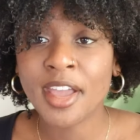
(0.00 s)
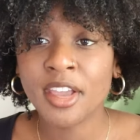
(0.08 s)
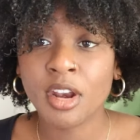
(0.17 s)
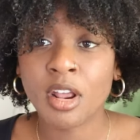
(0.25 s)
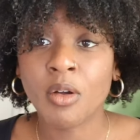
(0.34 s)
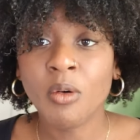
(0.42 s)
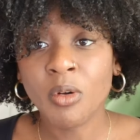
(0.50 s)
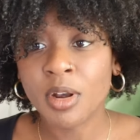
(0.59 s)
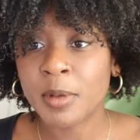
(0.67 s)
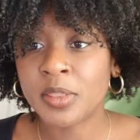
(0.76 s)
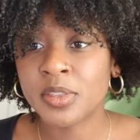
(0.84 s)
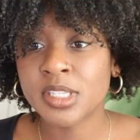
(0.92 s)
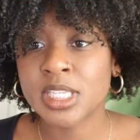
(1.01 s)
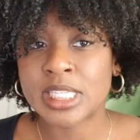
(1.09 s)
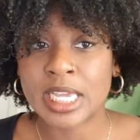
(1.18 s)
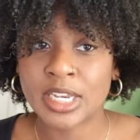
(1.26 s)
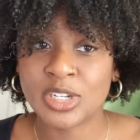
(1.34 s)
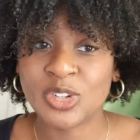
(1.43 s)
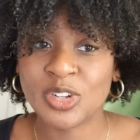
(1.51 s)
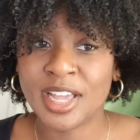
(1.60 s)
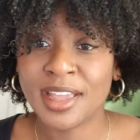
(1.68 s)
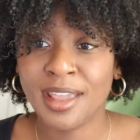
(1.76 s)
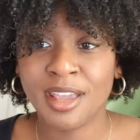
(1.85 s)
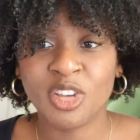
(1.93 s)
I could go on about this because I could do
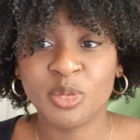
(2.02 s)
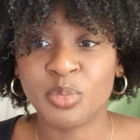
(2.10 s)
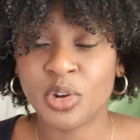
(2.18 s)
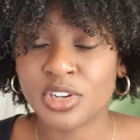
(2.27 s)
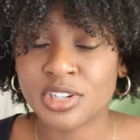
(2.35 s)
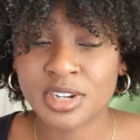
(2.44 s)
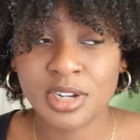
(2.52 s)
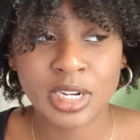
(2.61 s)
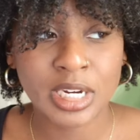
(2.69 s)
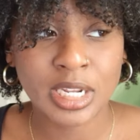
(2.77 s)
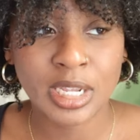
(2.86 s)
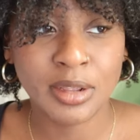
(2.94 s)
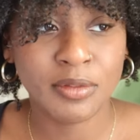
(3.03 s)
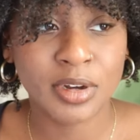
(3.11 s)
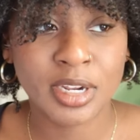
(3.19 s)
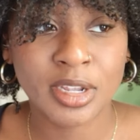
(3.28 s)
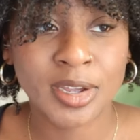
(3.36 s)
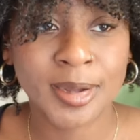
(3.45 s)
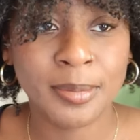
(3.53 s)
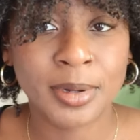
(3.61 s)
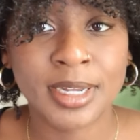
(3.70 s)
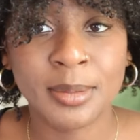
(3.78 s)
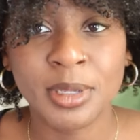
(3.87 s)
like a brush cleaning video, but